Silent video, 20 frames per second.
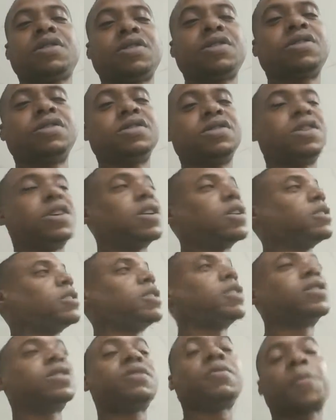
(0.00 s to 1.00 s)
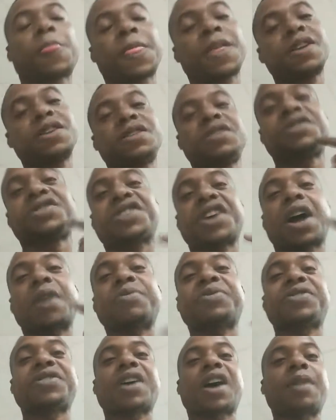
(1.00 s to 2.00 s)
Yeah, nigga. Chop
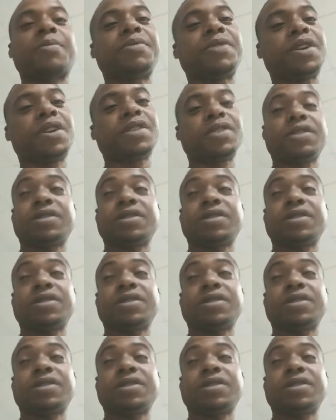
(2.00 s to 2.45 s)
shop, nigga.